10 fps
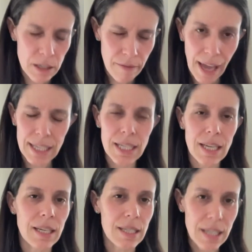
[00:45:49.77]

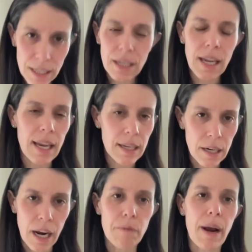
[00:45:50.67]
is
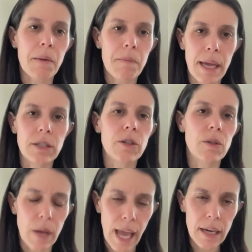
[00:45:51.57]
indicated, I recommend
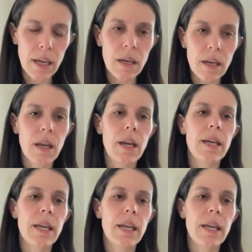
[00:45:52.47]
you get it,